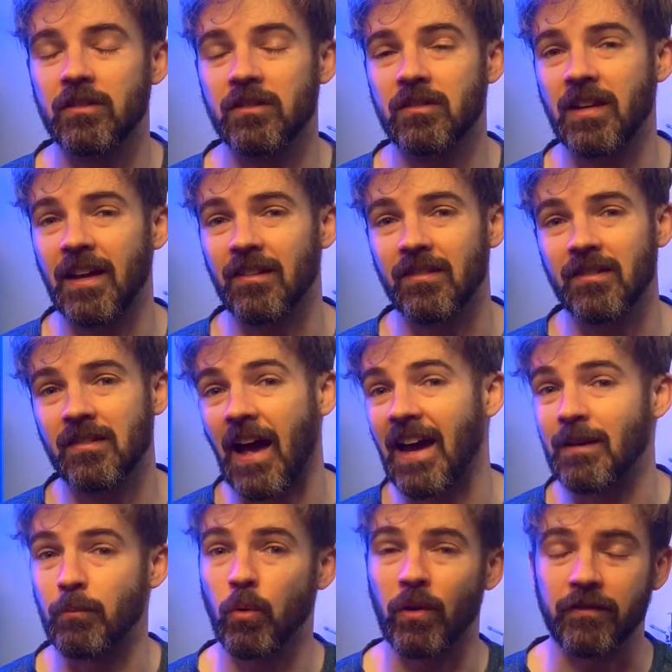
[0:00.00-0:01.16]
tests
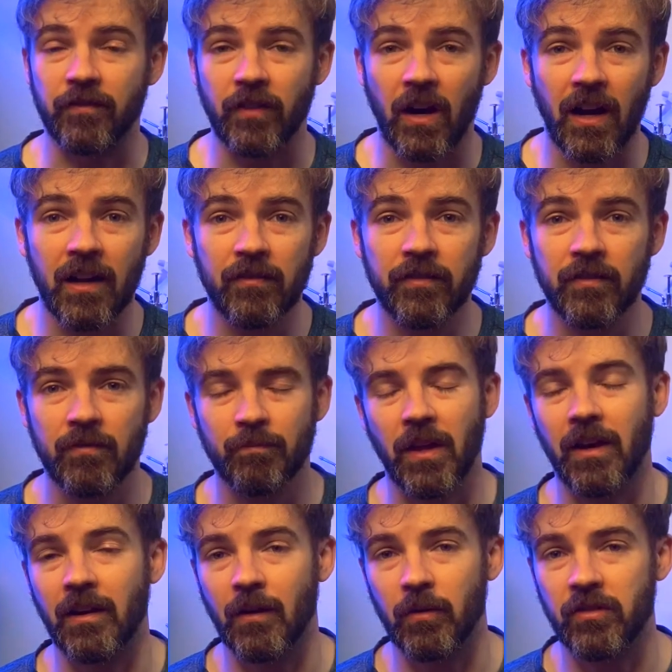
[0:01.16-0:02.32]
8.5
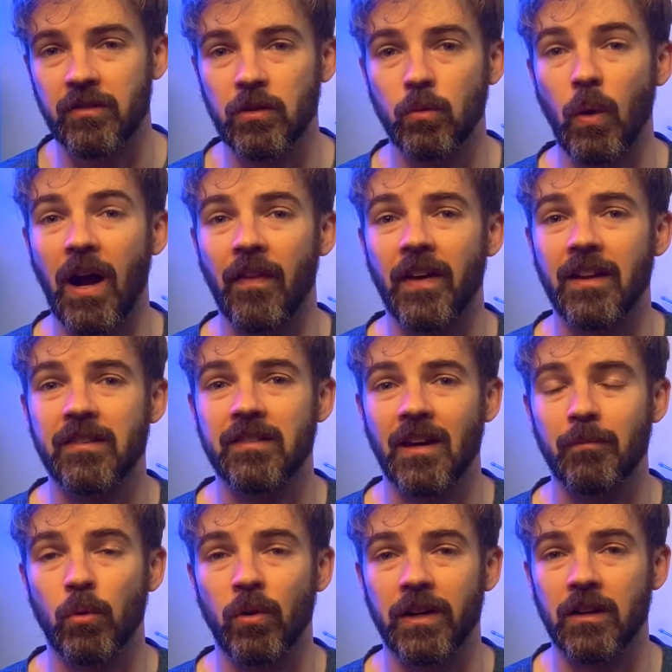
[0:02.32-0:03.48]
and I've still had that
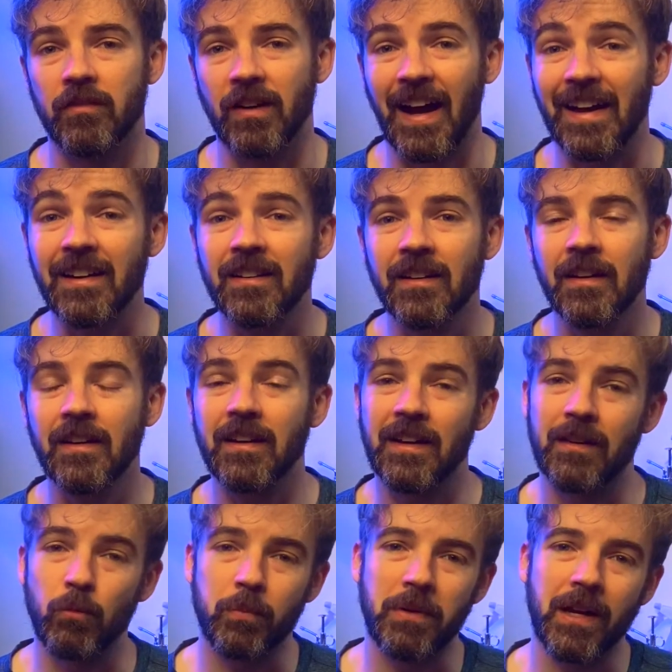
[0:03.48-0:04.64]
set point of 8,
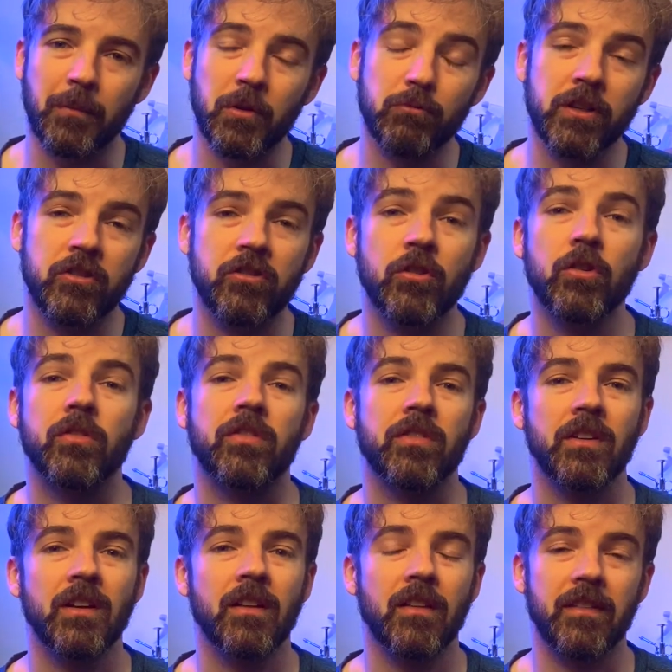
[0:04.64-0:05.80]
it would be able to
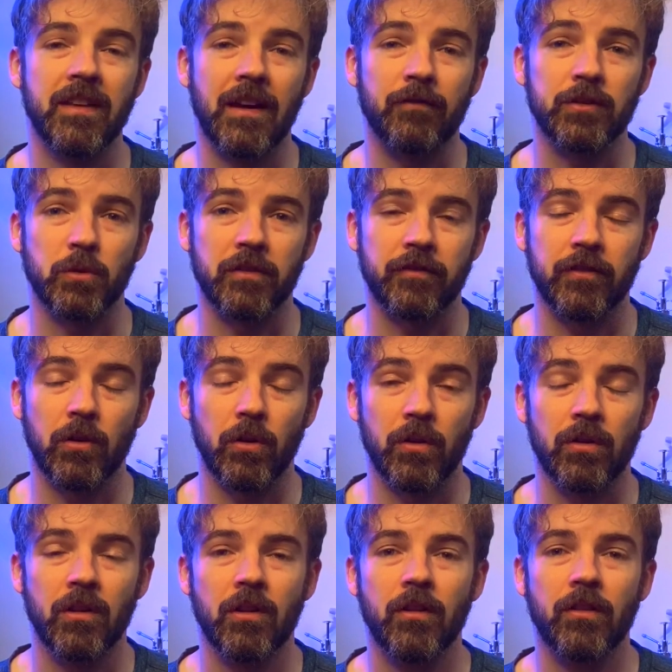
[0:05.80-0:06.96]
reduce the effluent flow
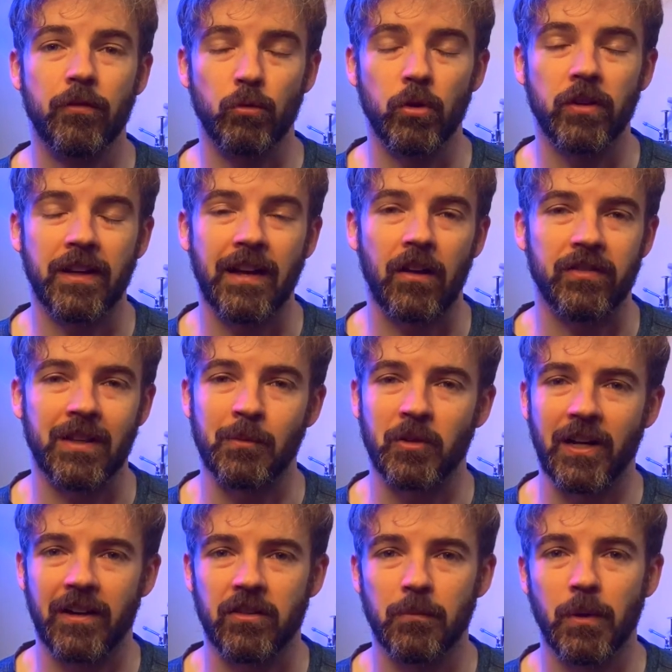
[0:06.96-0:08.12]
through the calcium
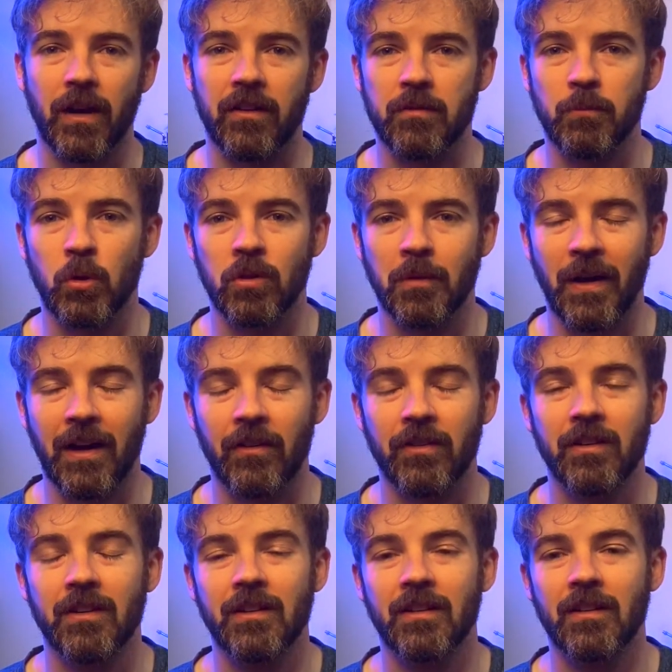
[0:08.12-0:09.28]
reactor by a small amount
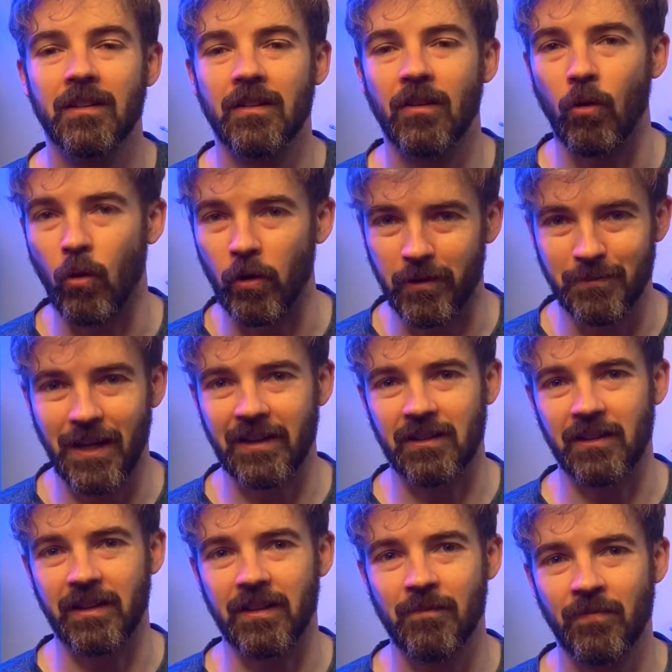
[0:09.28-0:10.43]

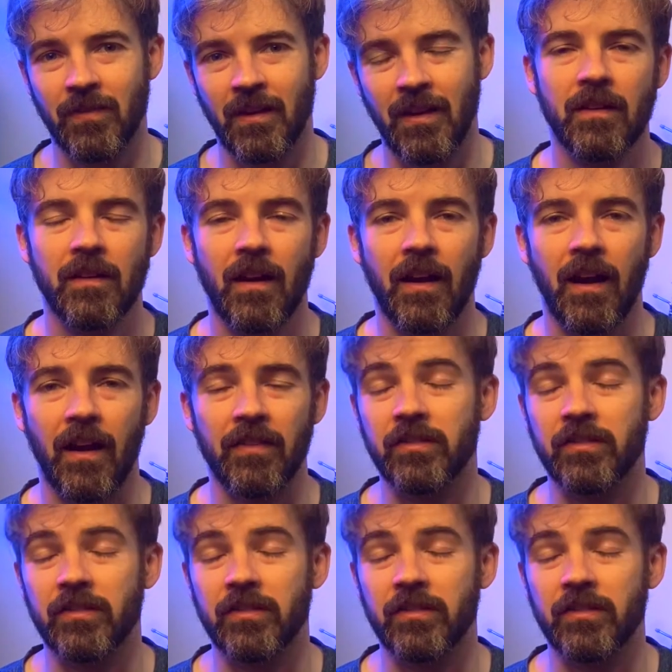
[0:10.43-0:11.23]
automatically. And this